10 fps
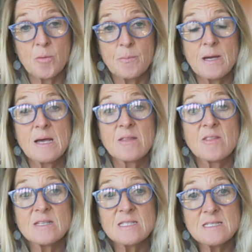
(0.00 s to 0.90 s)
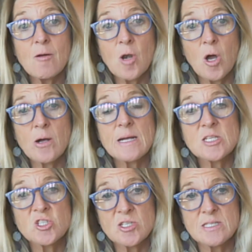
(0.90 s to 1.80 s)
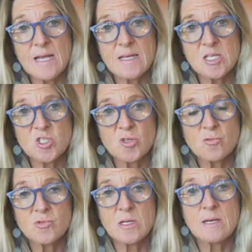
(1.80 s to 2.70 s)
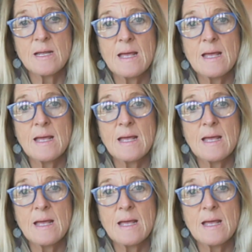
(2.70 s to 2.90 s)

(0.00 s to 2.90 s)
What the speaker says: This is how long it should take the children.